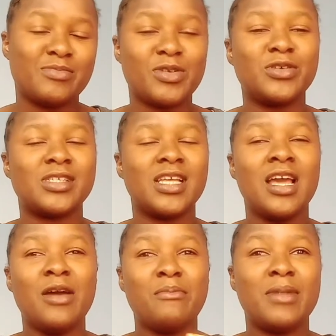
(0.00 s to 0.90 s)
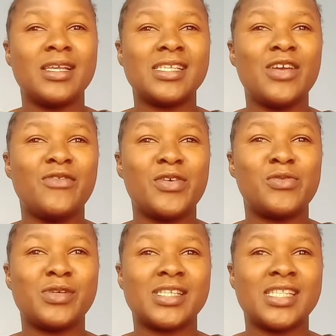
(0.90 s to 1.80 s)
Because myself, I
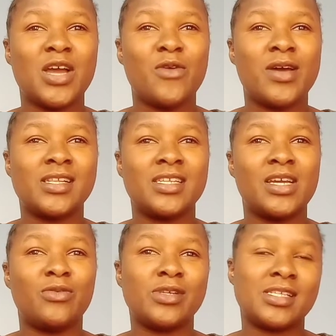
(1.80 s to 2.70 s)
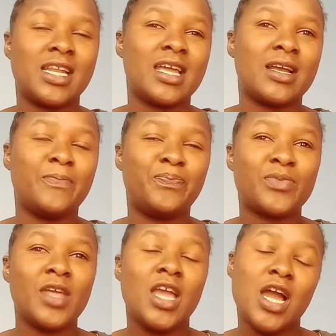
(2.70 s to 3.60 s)
was there one day, I was like,
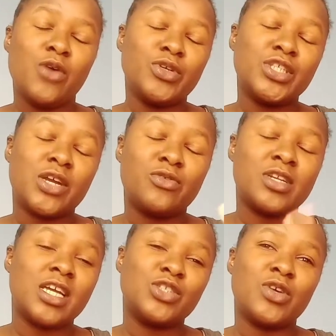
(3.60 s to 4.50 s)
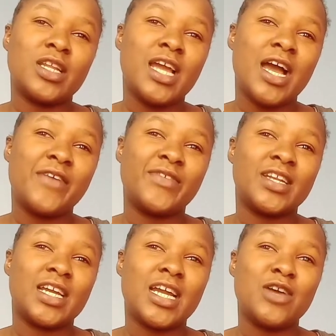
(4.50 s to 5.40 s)
I wish I could actually have an
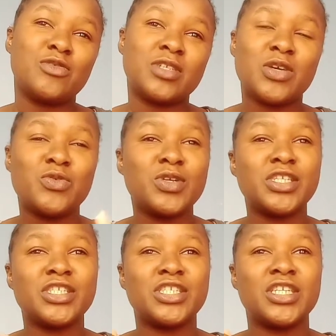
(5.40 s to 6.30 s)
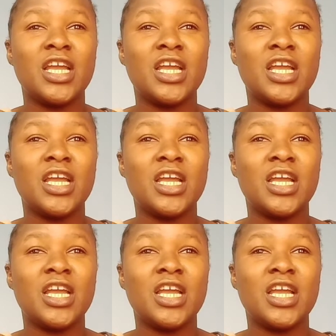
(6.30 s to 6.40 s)
account. I wish